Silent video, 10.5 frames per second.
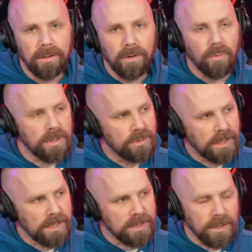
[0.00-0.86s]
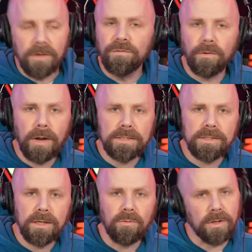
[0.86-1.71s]
whether you think he's good for
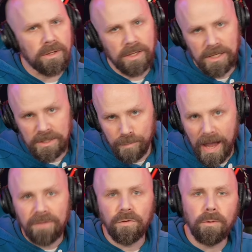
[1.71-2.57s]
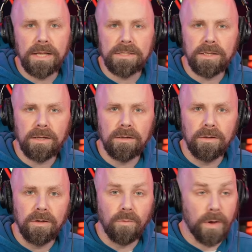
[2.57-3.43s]
wrestling, whether you think he's bad for wrestling,
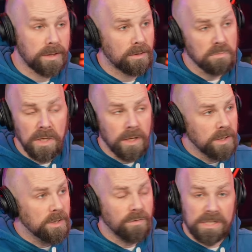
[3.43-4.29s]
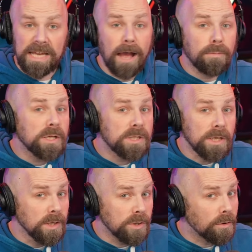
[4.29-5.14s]
whether You've established
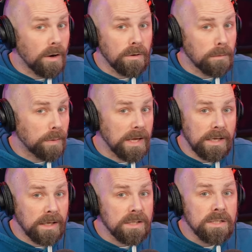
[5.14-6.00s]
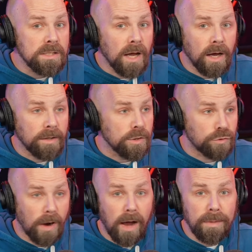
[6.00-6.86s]
your own opinions on the
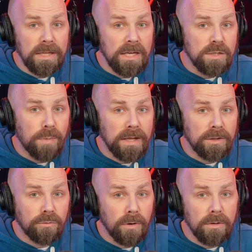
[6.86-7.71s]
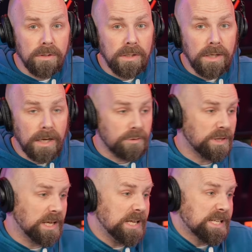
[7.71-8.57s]
drama that he's been through, and you
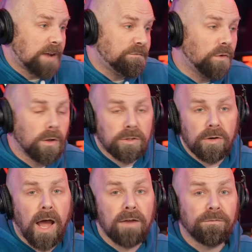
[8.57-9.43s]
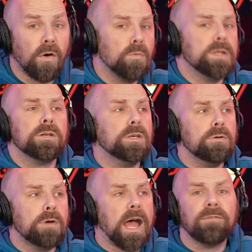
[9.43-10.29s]
think he's at fault or not at fault, whether
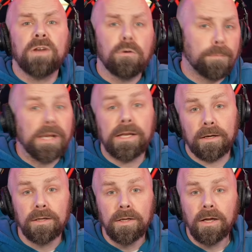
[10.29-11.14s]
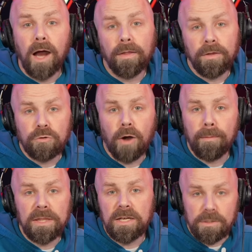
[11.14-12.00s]
you have no opinion on the
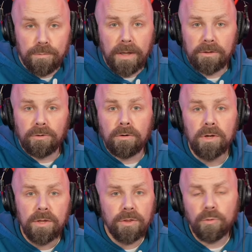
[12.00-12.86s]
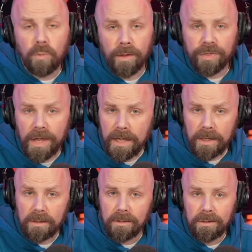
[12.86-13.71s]
drama that he's been through. The one thing